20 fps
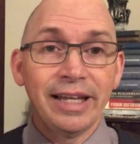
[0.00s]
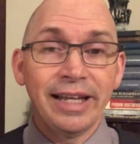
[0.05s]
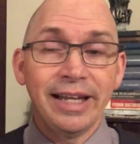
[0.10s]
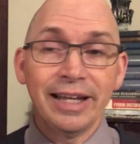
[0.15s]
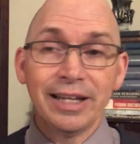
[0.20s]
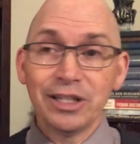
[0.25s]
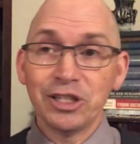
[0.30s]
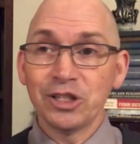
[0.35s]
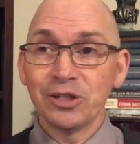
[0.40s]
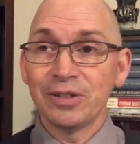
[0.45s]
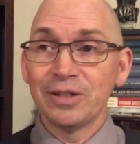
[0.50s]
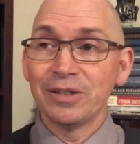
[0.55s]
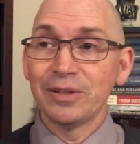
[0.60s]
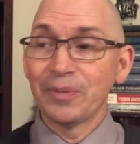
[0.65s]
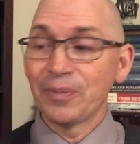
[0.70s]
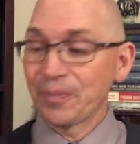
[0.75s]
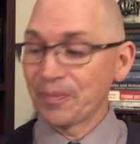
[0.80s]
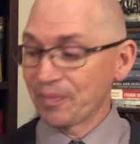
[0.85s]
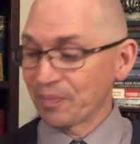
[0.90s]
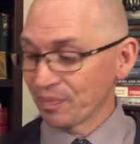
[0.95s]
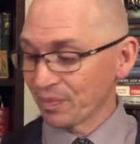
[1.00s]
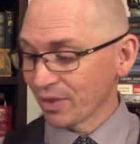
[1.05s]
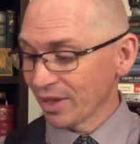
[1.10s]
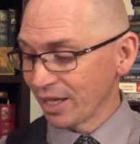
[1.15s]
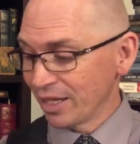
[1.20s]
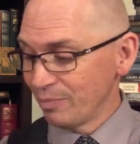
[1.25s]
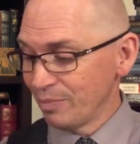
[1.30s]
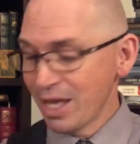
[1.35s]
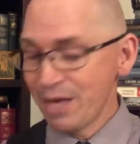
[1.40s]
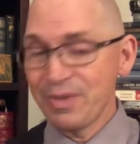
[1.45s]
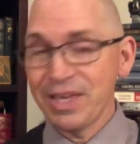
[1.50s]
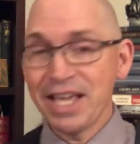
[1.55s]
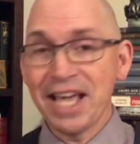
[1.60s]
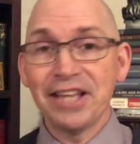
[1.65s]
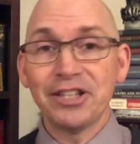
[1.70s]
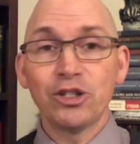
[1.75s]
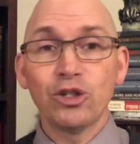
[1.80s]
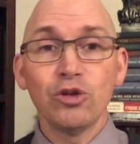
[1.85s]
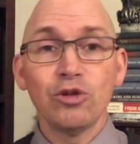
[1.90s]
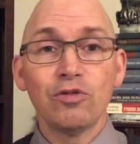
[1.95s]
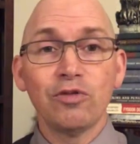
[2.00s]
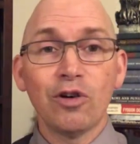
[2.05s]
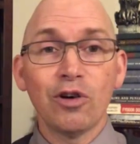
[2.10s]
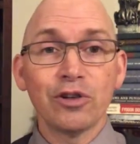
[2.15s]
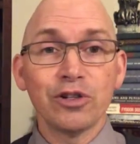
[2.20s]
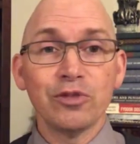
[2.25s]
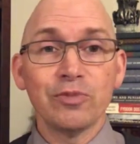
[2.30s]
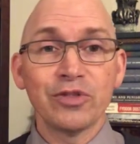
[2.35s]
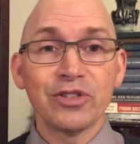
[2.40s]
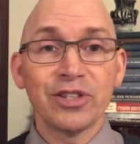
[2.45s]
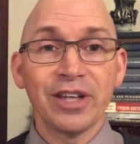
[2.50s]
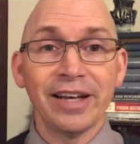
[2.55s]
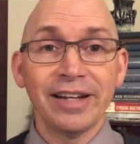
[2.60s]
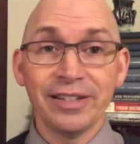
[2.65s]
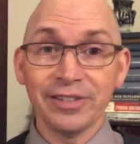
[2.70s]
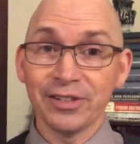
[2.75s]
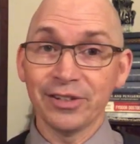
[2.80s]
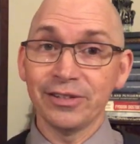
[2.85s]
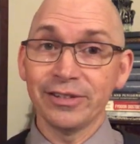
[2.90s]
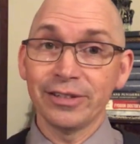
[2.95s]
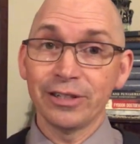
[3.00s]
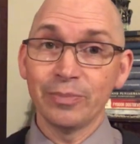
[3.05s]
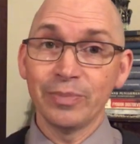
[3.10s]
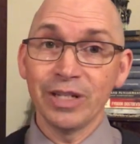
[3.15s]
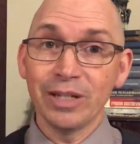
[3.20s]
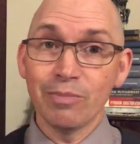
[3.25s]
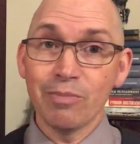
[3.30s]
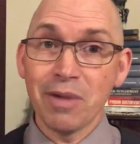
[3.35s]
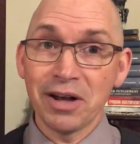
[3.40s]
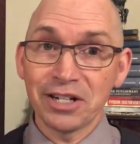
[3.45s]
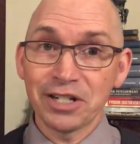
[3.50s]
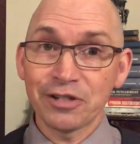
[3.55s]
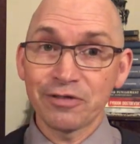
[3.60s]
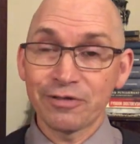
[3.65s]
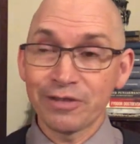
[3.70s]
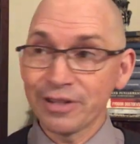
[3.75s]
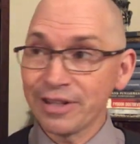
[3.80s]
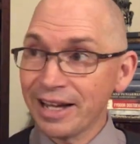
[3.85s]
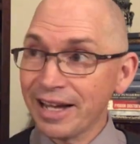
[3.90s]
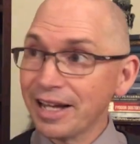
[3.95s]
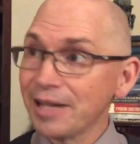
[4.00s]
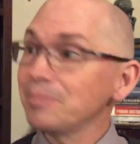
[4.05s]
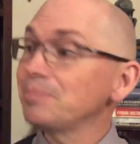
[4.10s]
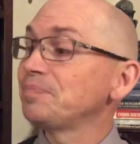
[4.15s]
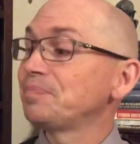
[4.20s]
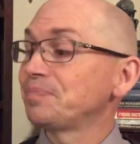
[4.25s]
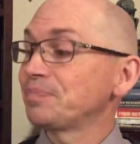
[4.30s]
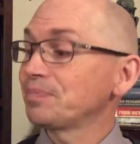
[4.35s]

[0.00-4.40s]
And maybe a two volume set is a little bit much for that.